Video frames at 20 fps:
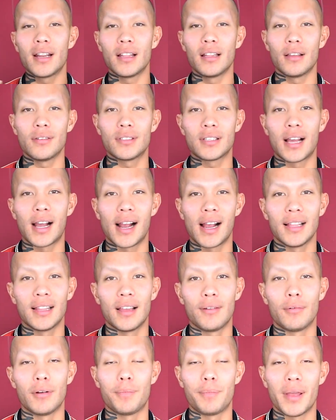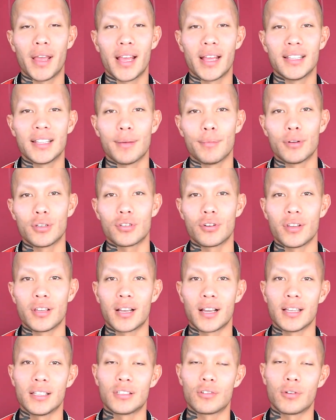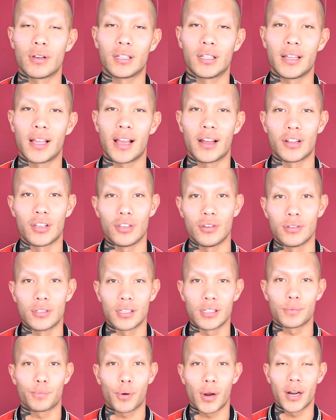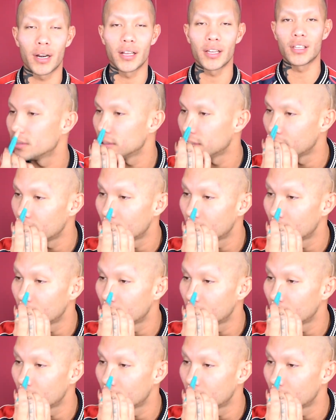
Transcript: that loves to highlight with pen, I'm gonna show you guys quickly how to use this product.